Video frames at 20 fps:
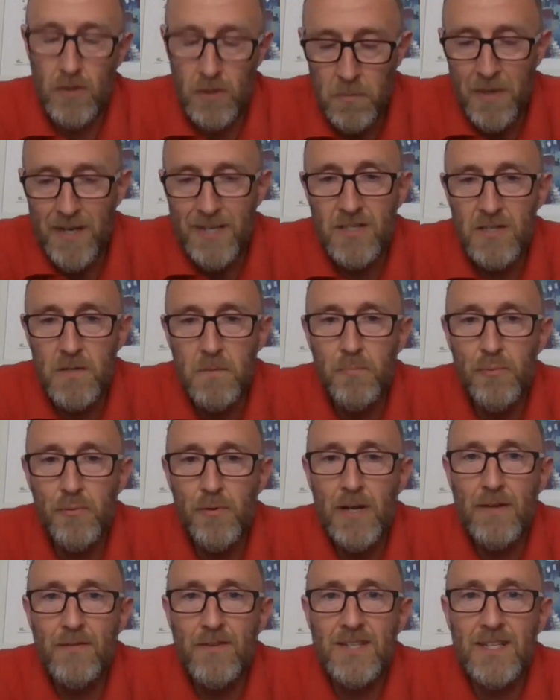You mentioned
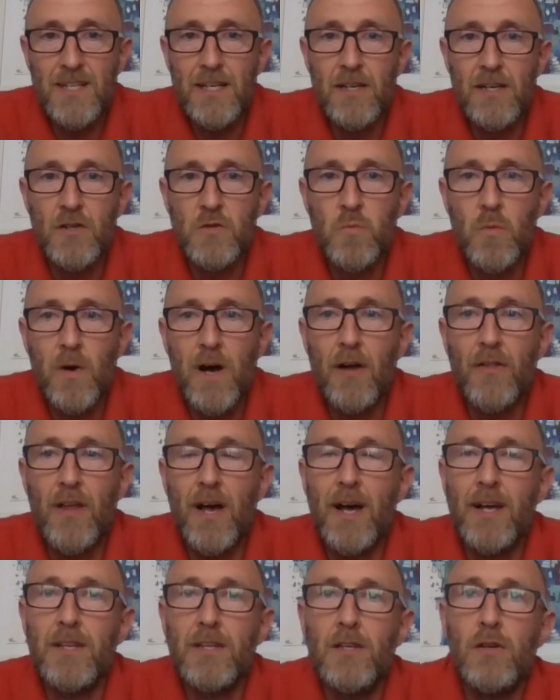previously as well
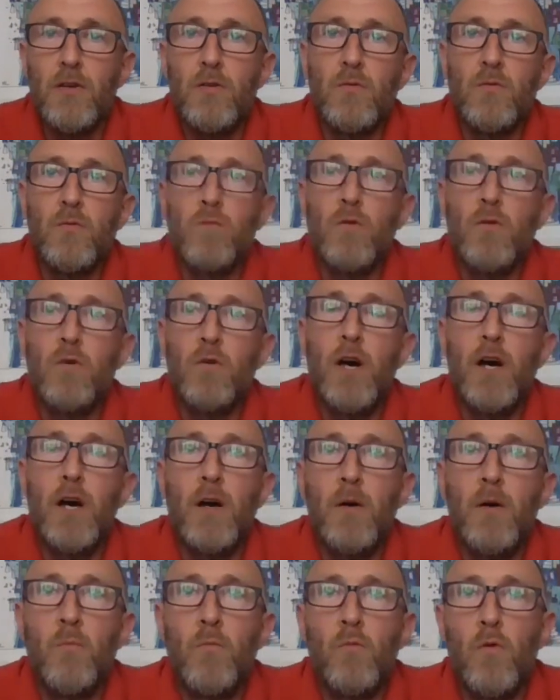that you
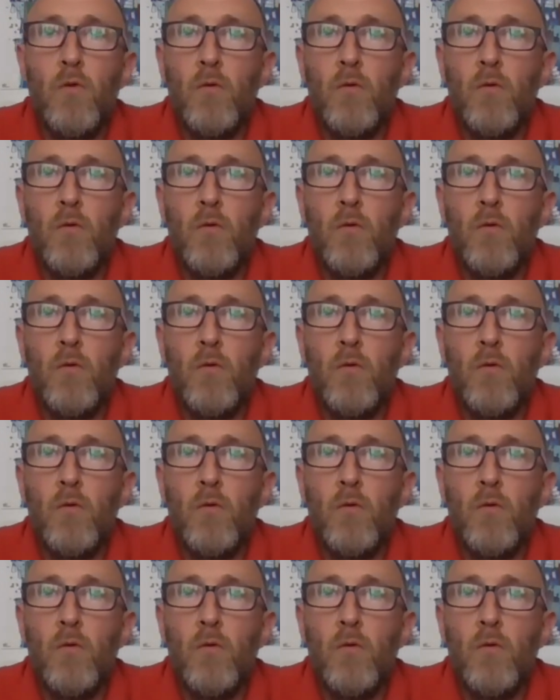were